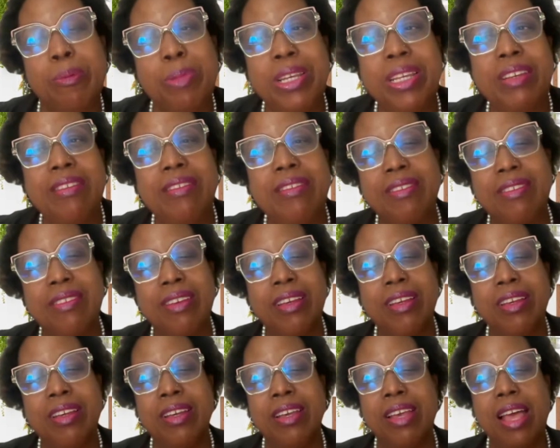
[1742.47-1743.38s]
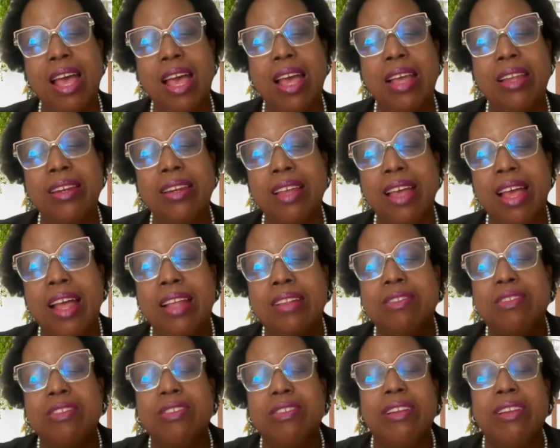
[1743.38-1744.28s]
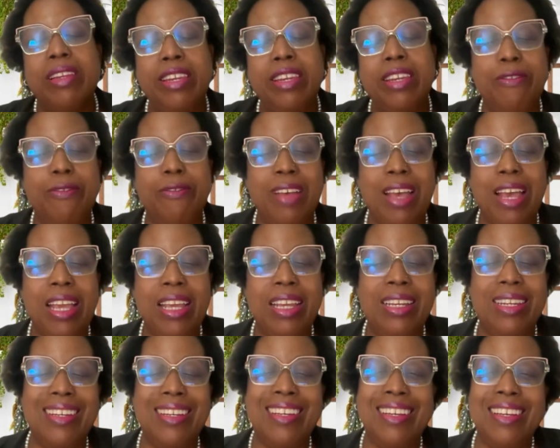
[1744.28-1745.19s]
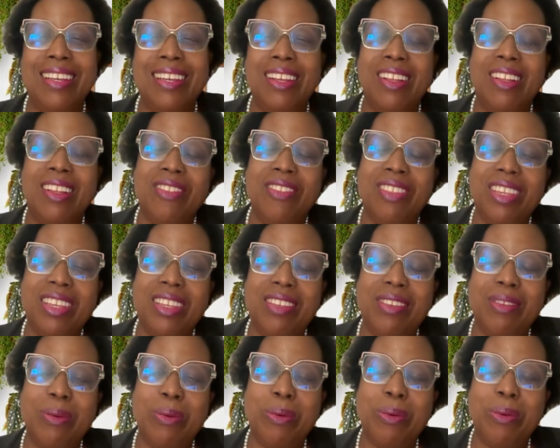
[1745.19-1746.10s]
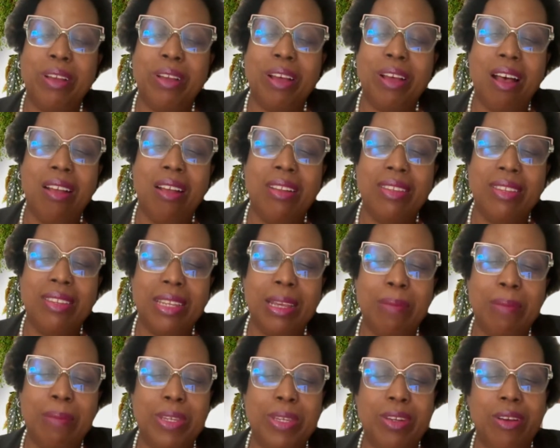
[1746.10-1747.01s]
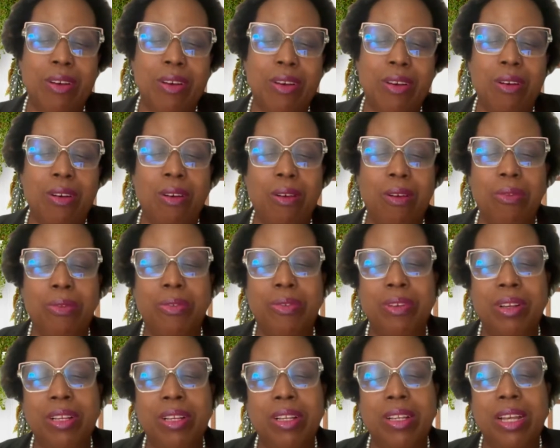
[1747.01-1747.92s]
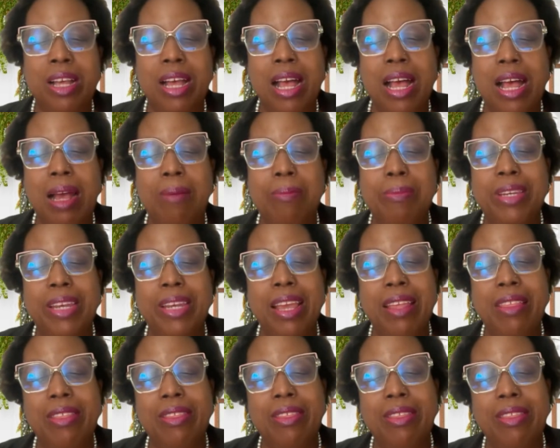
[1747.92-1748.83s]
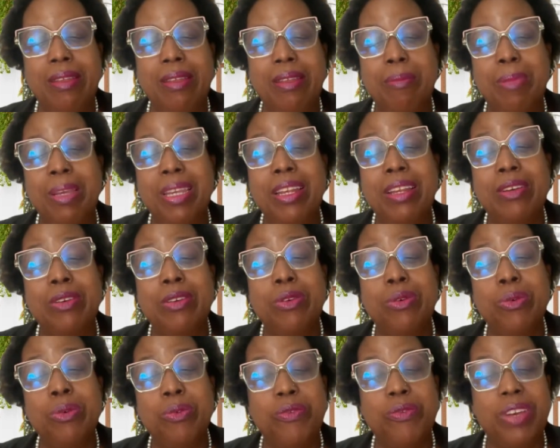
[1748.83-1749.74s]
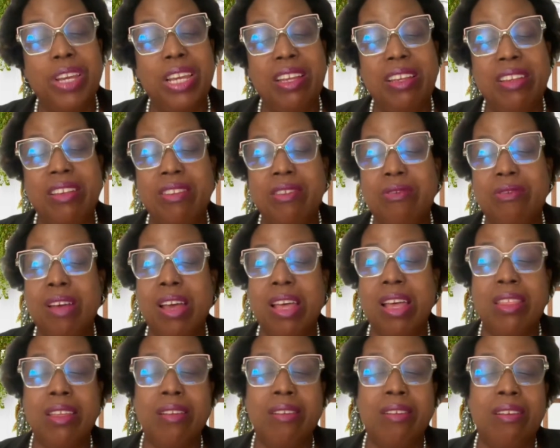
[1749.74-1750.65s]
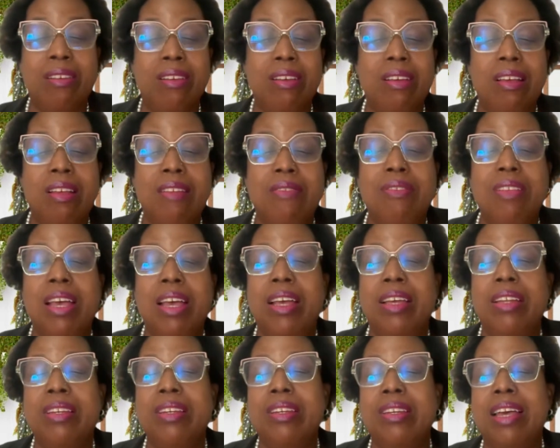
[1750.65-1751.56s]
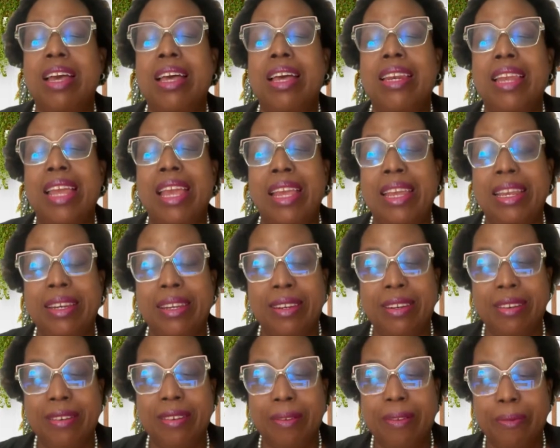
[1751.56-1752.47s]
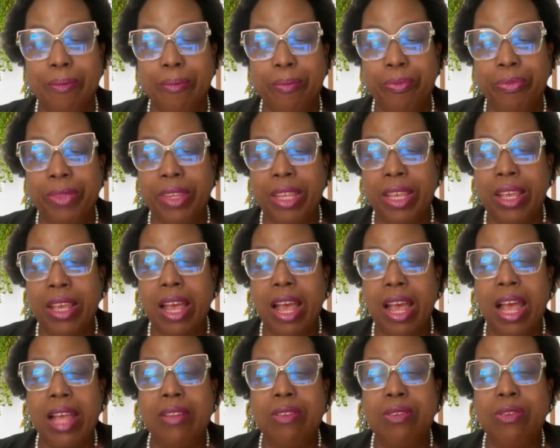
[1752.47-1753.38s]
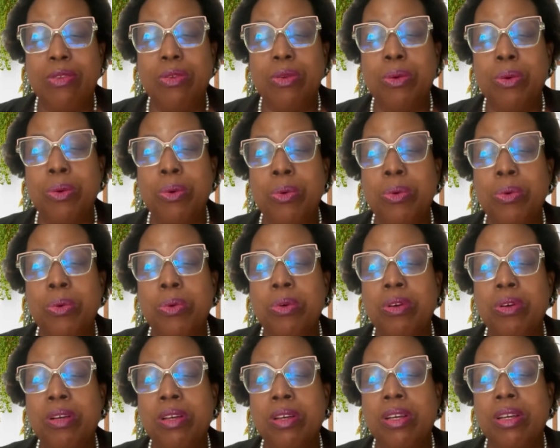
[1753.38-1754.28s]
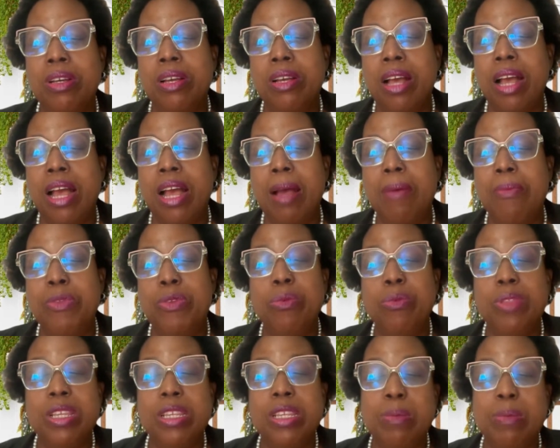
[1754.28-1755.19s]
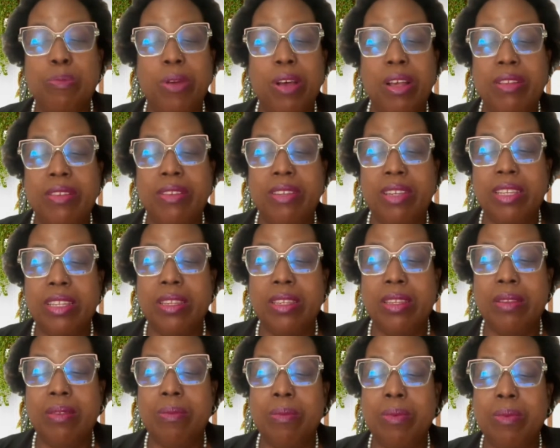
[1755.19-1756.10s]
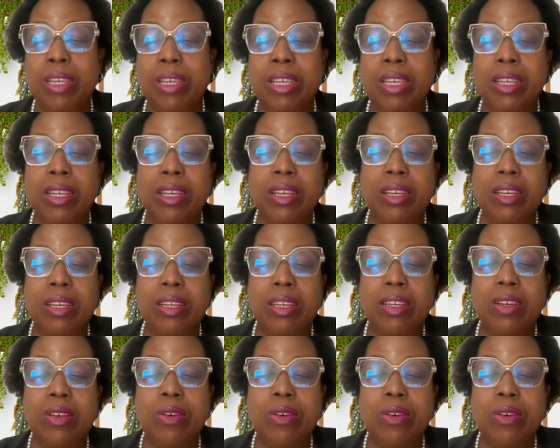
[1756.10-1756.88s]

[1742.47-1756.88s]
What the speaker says: peace, and solidified this whole concept of death being a new phase rather than an end. And so through this process, we,